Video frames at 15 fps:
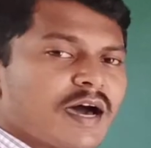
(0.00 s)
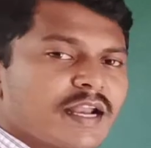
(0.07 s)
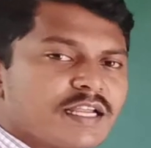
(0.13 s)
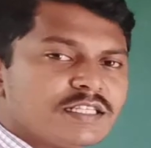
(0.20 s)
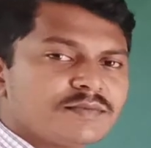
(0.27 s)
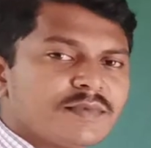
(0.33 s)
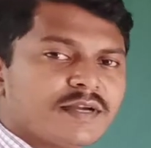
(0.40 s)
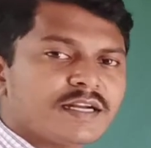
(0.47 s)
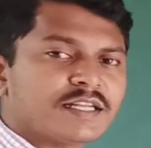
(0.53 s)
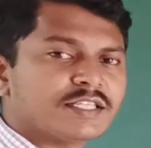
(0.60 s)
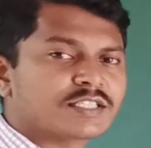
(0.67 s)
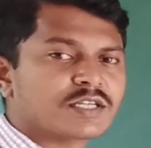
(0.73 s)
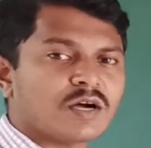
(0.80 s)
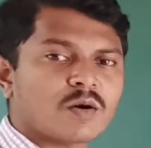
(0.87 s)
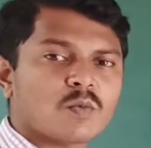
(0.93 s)
arrangement
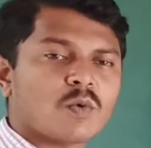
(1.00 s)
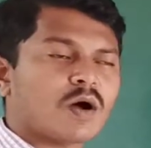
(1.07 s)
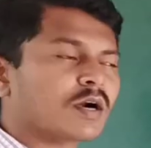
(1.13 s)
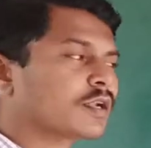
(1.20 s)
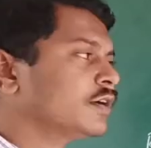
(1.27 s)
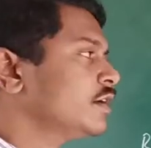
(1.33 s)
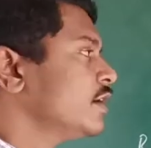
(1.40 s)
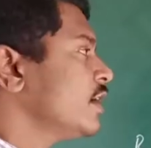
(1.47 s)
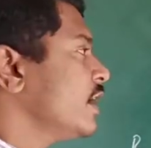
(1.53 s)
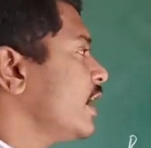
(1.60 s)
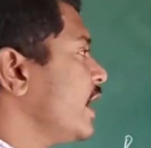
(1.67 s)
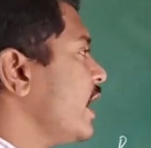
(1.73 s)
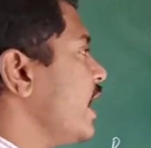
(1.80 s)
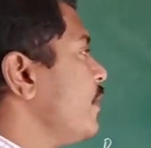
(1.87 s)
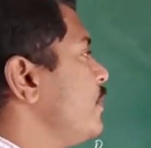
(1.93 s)
is called what?
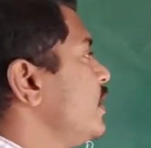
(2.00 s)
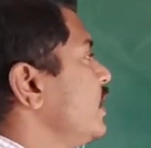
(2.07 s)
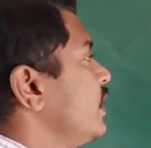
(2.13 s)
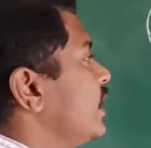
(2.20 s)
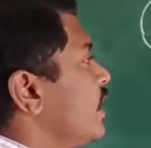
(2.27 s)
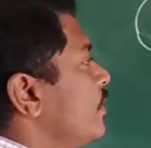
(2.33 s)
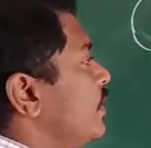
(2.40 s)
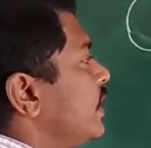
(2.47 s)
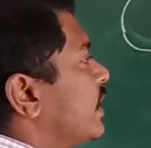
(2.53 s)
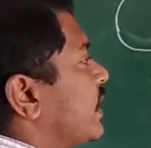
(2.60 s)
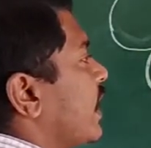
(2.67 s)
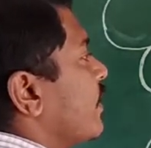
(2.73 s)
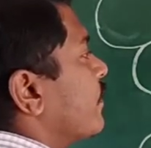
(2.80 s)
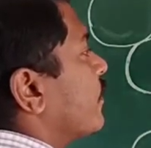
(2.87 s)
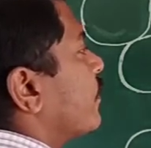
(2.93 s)
AB
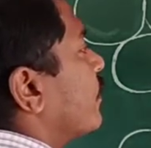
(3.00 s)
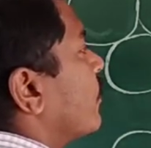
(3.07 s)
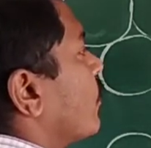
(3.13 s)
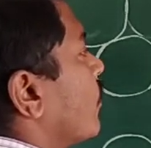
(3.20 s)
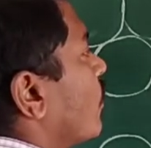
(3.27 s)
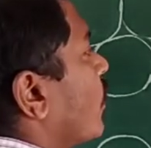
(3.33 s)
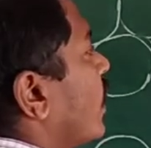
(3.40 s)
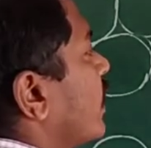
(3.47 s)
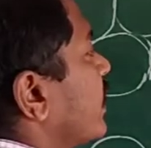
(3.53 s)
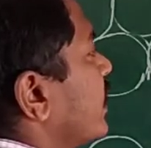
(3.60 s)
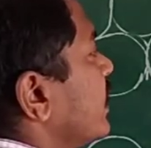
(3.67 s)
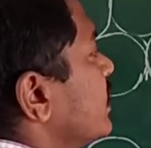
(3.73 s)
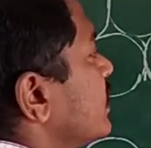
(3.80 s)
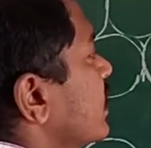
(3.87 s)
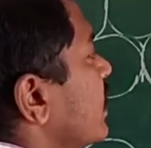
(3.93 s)
type. What it
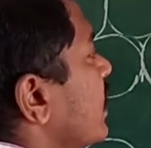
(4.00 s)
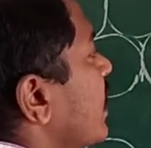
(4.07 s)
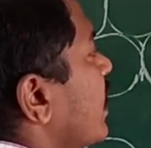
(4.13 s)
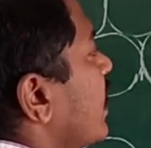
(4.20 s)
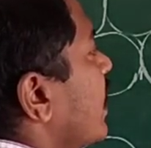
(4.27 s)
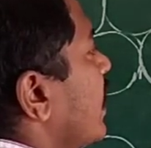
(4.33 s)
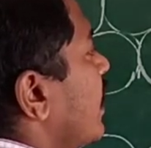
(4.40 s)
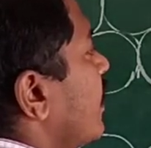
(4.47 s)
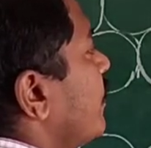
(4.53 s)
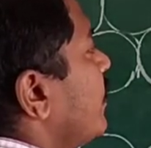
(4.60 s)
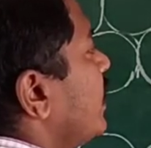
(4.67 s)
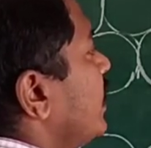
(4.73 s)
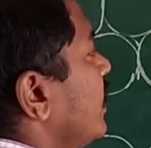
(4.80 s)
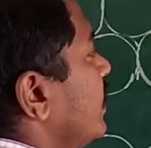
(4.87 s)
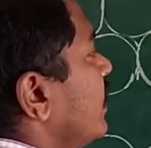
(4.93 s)
is?
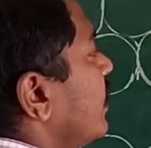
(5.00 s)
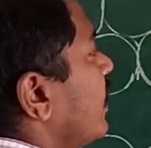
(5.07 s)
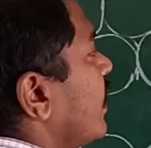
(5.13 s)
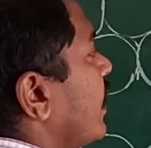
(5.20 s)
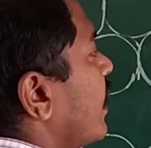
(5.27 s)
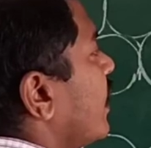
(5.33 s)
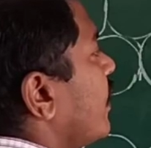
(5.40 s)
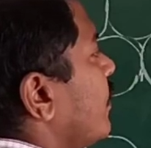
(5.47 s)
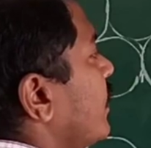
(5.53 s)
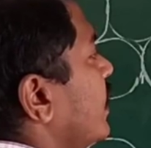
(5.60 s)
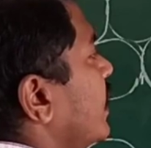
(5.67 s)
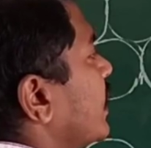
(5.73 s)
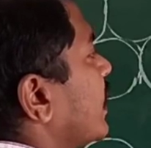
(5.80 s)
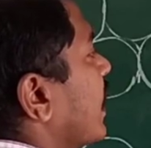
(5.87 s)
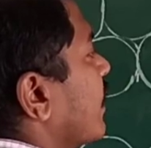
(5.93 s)
AB
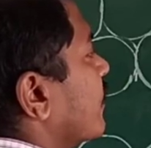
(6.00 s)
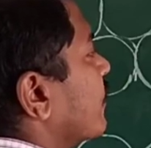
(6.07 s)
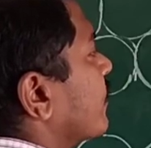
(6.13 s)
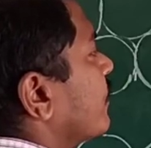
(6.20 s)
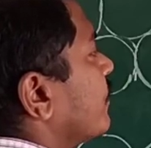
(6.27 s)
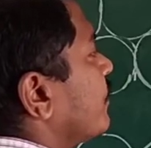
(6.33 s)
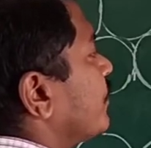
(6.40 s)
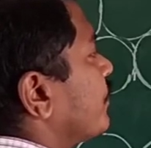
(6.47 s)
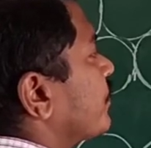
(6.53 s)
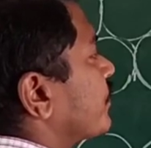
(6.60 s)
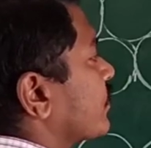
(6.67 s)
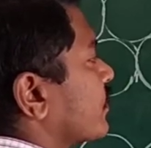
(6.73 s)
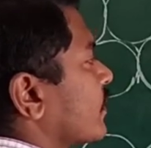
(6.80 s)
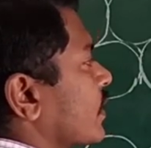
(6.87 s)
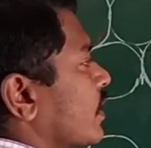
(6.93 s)
type.
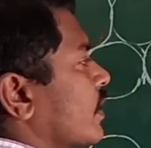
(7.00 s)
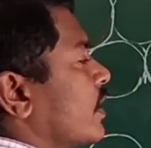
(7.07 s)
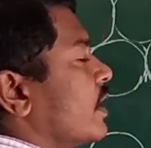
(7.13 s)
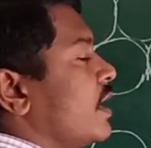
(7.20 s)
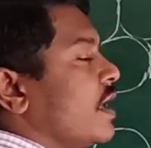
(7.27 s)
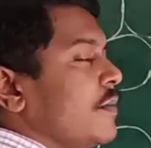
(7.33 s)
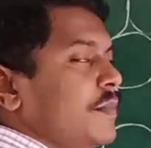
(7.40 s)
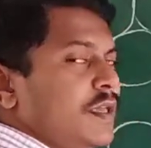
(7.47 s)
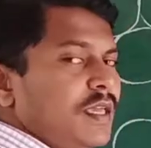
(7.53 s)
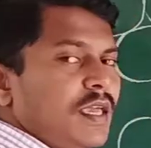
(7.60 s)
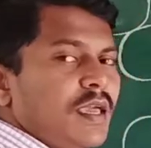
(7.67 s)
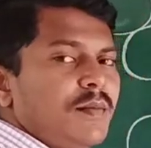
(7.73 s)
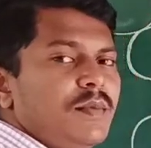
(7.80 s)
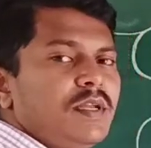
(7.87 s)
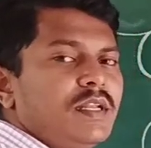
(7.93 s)

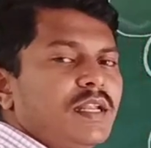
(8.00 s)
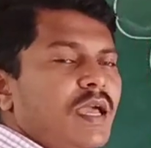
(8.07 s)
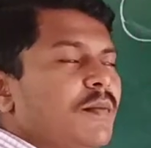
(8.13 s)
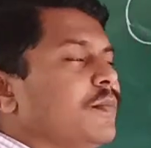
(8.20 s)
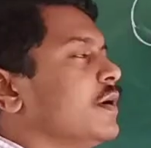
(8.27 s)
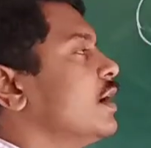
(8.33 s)
AB type